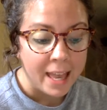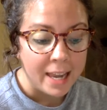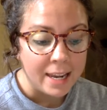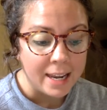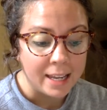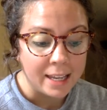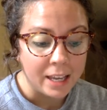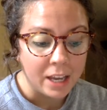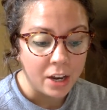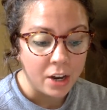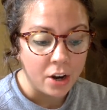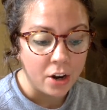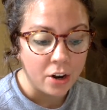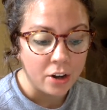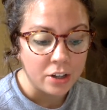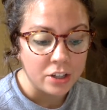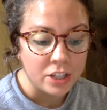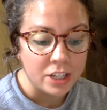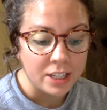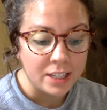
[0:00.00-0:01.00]
Nick
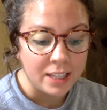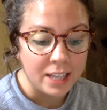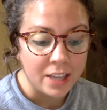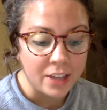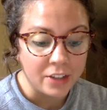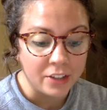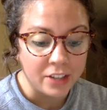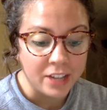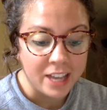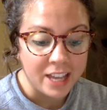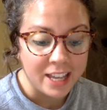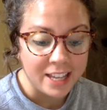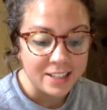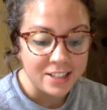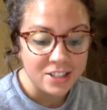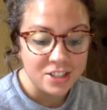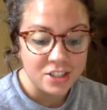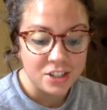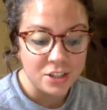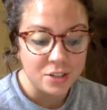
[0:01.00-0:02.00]
encouraging the other
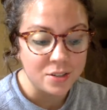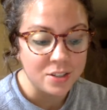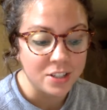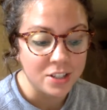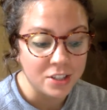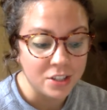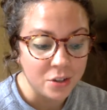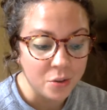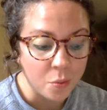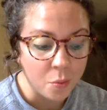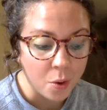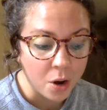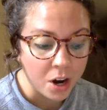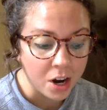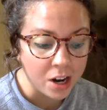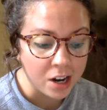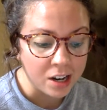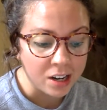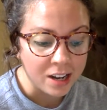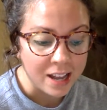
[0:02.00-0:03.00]
kids to use his new
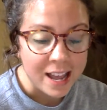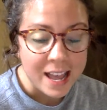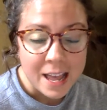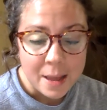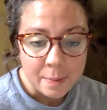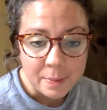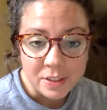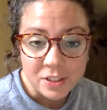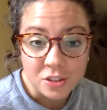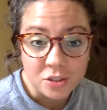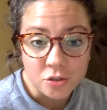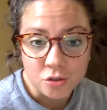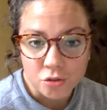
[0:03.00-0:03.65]
word, Mrs.